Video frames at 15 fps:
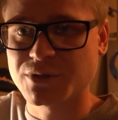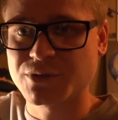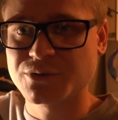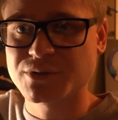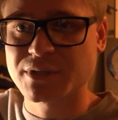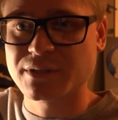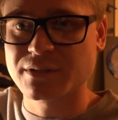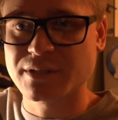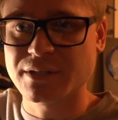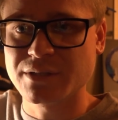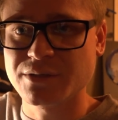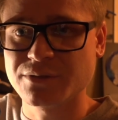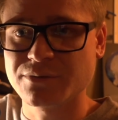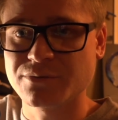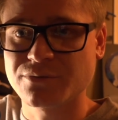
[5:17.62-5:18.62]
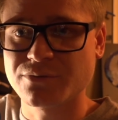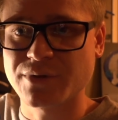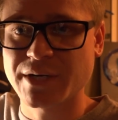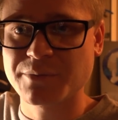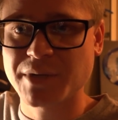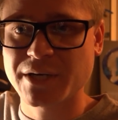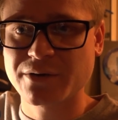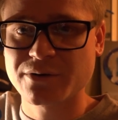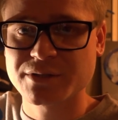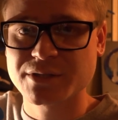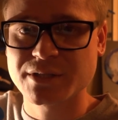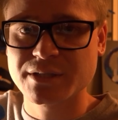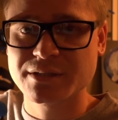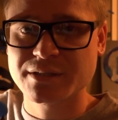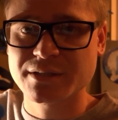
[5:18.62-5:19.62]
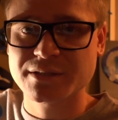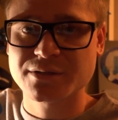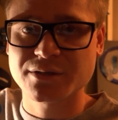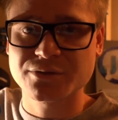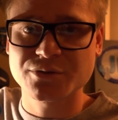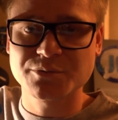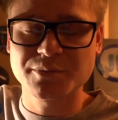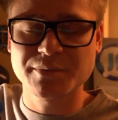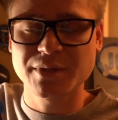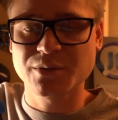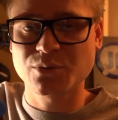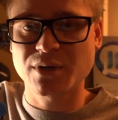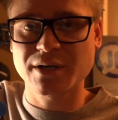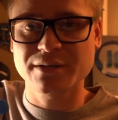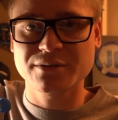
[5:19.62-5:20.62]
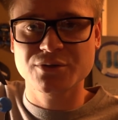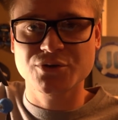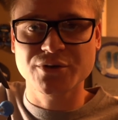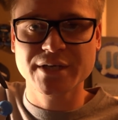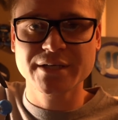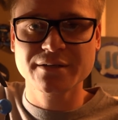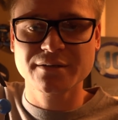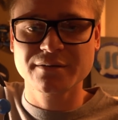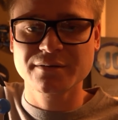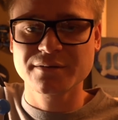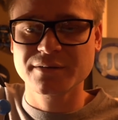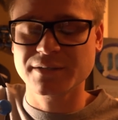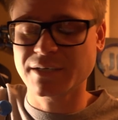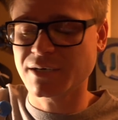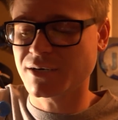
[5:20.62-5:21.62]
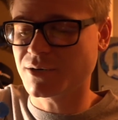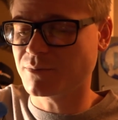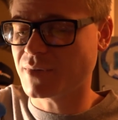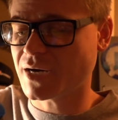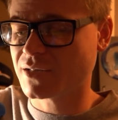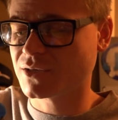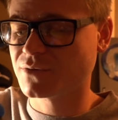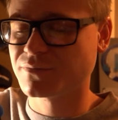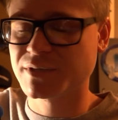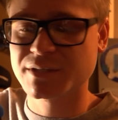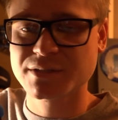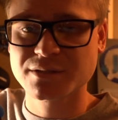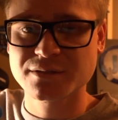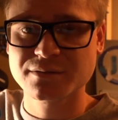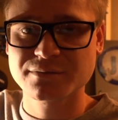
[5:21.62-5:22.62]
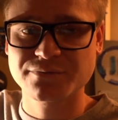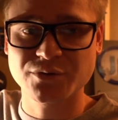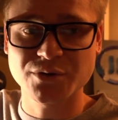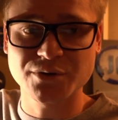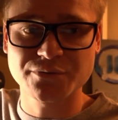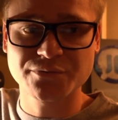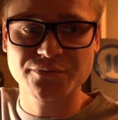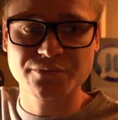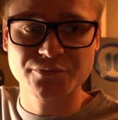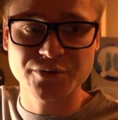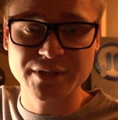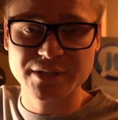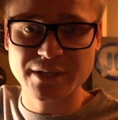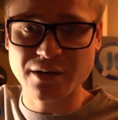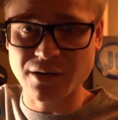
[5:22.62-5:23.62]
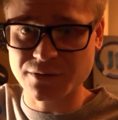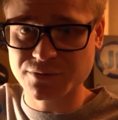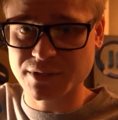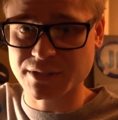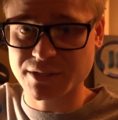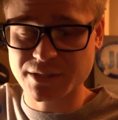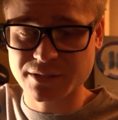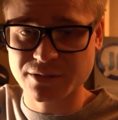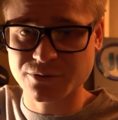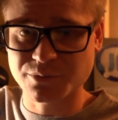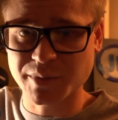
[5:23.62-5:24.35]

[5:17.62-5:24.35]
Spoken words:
using the ready-made RC 600 milliwatt Cricket. I love this for freestyle. Obviously it's 600